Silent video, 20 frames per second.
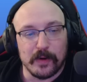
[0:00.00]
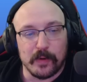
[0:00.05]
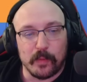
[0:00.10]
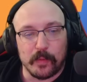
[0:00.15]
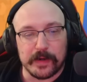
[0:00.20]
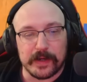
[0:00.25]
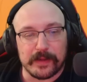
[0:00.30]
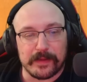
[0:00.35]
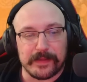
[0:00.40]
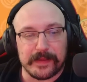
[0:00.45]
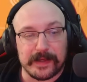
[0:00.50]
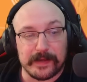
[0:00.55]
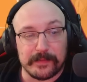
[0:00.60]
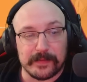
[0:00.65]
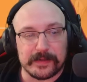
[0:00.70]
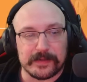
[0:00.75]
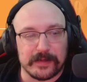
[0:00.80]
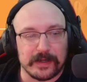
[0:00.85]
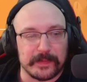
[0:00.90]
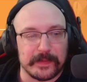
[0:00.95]
One other thing I
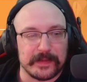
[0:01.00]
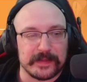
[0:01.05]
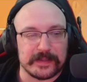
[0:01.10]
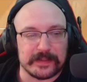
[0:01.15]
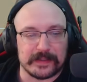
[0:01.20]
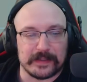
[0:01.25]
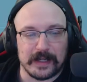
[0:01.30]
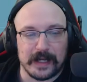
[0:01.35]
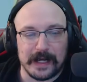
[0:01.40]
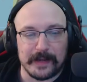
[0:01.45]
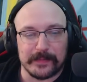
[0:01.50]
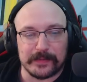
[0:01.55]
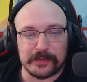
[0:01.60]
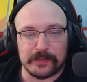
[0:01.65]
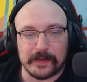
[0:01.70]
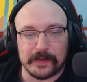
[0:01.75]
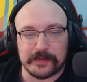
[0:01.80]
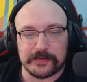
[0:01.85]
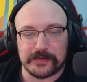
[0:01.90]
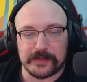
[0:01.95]
want to talk about is a common
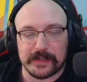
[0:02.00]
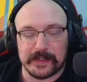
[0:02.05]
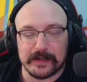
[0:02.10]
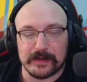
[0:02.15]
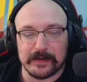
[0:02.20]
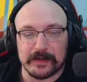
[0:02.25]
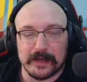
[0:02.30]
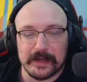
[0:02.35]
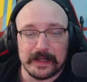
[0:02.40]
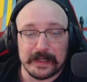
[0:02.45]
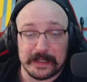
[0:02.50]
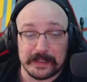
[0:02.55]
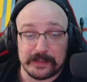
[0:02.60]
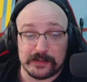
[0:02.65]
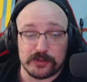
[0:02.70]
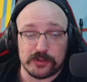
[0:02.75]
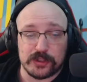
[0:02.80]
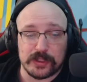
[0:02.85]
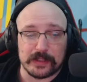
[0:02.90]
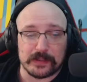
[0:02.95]
question here is
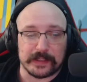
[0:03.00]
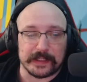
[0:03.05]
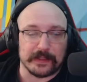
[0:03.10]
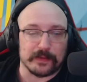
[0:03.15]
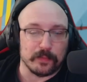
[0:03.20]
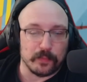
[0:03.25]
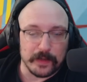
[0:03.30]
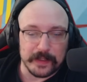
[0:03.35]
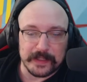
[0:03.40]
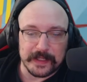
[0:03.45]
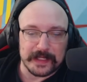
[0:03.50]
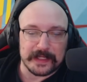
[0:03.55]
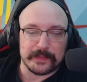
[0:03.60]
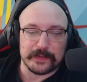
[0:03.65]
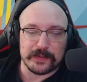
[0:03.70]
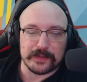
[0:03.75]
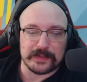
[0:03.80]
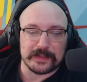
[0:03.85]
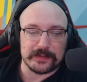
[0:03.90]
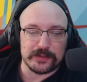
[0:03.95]
chili. Why the heck am
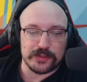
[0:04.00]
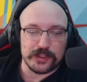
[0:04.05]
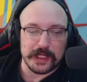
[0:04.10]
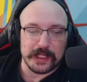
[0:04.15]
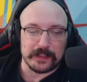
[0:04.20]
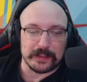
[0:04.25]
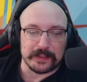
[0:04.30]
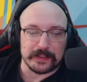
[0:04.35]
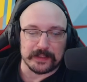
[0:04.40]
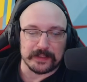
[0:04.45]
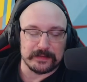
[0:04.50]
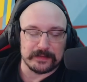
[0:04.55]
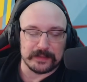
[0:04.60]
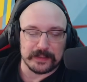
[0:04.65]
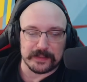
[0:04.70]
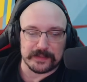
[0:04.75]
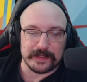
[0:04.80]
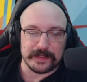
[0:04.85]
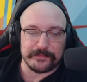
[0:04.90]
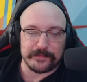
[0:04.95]
I using chili?
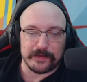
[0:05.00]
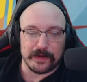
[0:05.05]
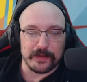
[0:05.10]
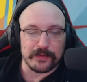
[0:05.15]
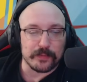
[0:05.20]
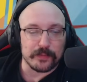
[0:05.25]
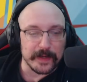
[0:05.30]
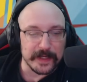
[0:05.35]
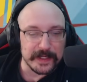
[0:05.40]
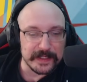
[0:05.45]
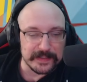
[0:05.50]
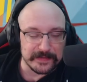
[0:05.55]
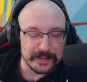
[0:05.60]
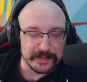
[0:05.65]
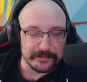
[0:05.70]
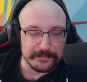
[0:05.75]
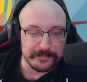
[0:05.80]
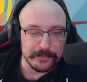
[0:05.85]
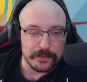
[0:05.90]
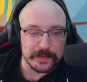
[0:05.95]
Because I have other ways of
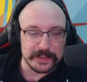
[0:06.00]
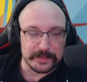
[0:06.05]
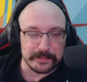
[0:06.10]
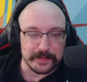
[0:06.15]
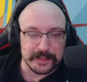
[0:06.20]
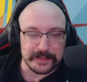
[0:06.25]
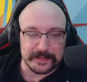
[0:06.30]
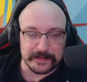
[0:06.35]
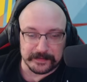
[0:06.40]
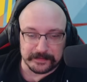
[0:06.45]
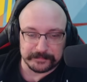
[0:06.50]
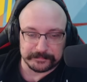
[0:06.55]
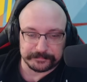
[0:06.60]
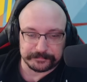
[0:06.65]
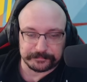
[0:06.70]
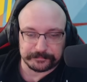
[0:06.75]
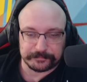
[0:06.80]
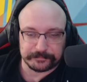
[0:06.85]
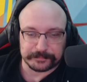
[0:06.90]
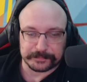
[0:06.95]
getting focus blessing.
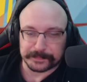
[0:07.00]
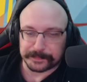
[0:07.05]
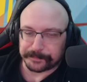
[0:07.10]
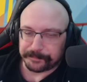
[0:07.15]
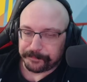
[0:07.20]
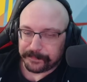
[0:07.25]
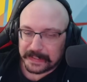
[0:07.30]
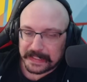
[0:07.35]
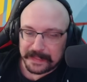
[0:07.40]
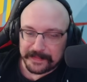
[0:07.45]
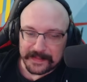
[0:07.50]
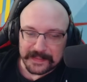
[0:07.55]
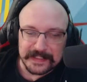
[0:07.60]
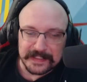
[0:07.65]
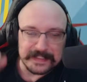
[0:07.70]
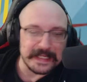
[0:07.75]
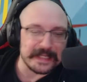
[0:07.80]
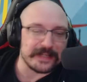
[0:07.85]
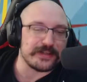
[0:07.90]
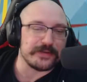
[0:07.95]
This
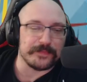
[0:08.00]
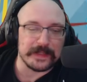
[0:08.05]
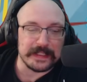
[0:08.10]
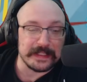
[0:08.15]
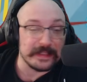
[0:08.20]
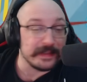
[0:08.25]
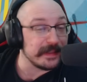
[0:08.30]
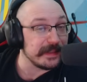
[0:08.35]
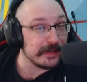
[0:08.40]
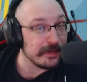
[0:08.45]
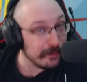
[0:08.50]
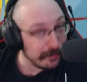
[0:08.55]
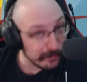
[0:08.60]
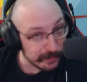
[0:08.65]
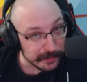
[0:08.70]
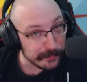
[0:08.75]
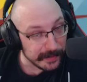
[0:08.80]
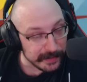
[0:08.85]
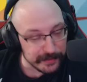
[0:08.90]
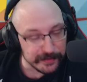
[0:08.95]
is actually really the
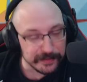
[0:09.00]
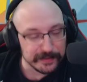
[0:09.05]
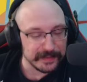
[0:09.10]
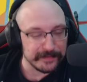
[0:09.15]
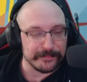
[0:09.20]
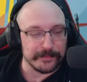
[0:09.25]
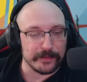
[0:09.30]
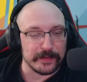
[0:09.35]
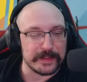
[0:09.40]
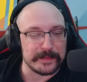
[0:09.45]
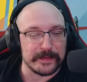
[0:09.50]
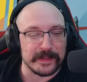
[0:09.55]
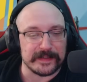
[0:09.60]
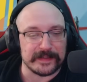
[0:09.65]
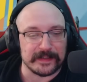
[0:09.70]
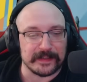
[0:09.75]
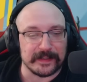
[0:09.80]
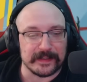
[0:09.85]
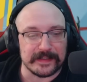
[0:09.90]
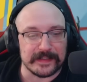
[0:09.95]
only way you're going to get focus
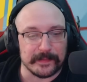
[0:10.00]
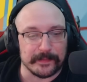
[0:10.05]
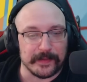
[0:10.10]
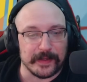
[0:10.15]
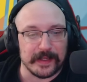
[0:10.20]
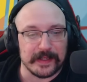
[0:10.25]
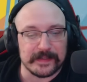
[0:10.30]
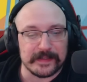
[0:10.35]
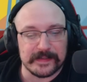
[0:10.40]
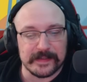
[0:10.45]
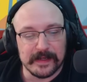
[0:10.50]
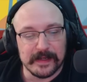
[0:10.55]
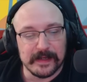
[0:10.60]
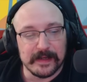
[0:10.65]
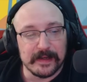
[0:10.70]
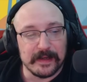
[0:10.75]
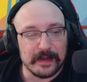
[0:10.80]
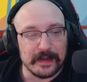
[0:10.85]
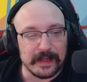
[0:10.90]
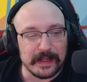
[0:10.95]
blessing against the boss.
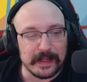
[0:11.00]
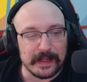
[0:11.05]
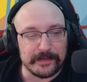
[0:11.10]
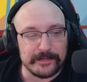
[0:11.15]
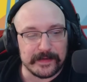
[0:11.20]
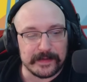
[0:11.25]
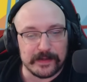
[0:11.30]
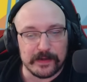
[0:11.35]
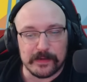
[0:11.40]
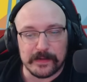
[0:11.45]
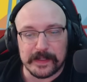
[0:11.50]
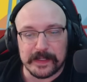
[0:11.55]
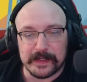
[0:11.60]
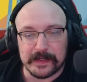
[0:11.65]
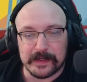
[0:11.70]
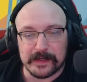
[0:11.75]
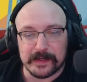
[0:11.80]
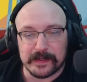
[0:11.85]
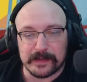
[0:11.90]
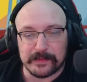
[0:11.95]
Uh, if I go
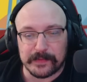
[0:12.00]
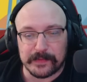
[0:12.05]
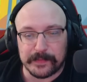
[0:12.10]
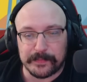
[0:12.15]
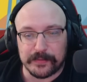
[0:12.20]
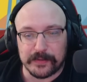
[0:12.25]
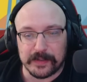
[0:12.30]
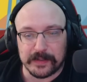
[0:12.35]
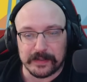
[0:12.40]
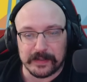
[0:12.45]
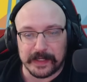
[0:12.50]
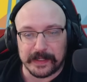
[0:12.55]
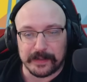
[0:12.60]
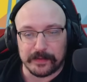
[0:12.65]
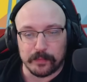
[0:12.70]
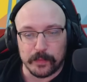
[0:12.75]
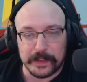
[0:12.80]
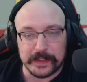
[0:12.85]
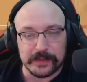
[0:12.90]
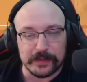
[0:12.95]
here, we put
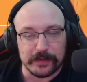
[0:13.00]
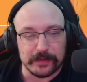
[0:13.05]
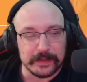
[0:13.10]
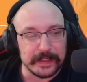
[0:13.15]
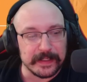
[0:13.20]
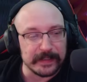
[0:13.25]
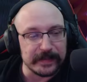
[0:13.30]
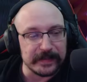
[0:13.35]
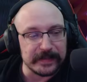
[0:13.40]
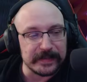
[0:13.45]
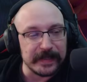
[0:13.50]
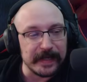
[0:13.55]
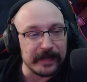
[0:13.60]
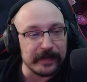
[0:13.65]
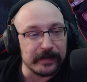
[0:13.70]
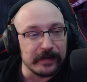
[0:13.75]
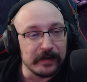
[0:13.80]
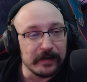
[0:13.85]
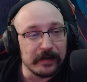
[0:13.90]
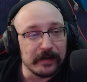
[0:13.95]
like winter instead.